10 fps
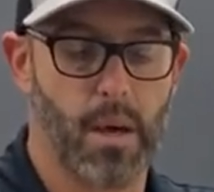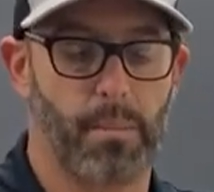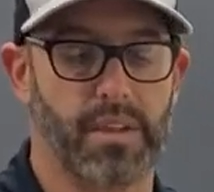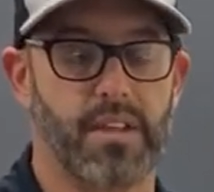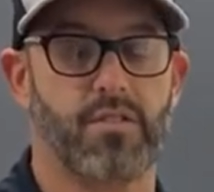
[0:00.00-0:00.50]

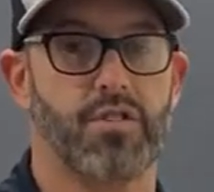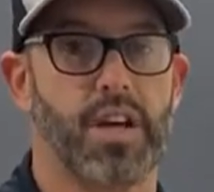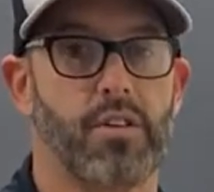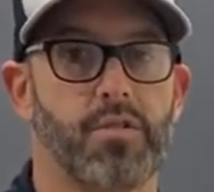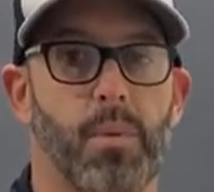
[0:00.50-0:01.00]
but these are
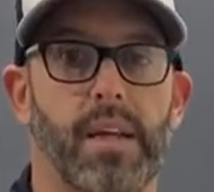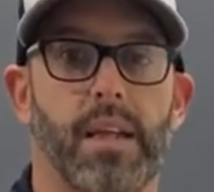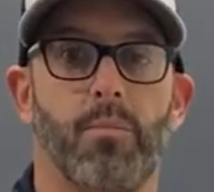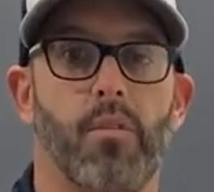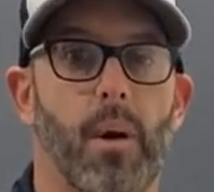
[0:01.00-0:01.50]
gentle spring.
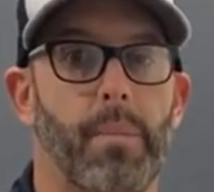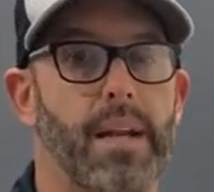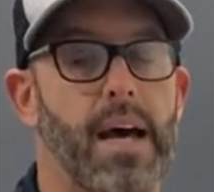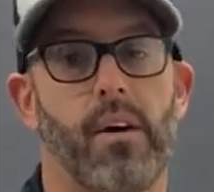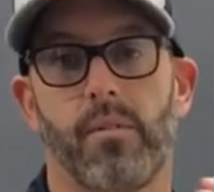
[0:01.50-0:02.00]
They move up and
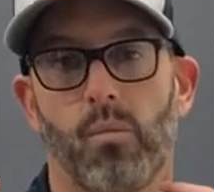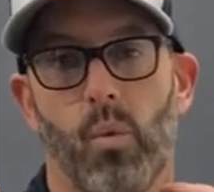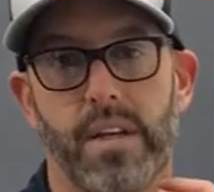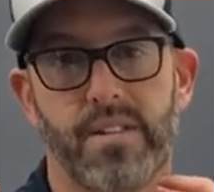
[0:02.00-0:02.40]
down, way